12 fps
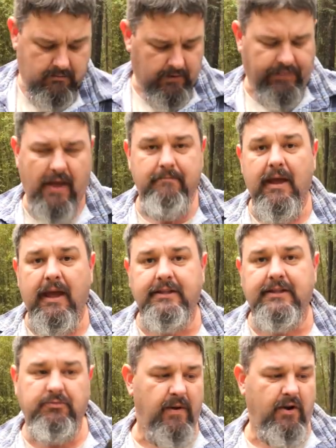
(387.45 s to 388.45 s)
What that
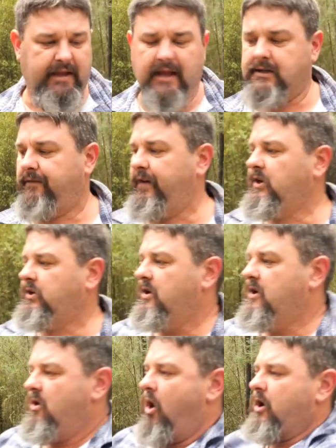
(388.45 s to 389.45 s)
means is when I catch a fish,
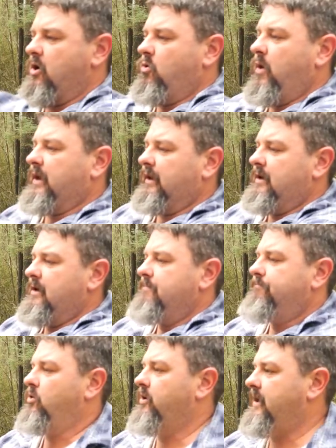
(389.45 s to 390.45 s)
I can quickly
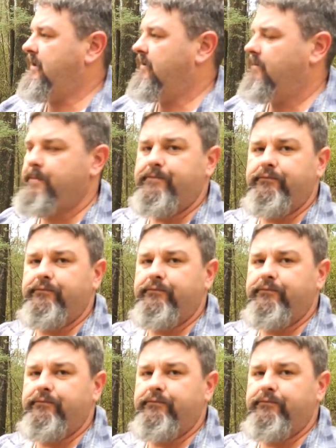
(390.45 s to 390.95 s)
put it in.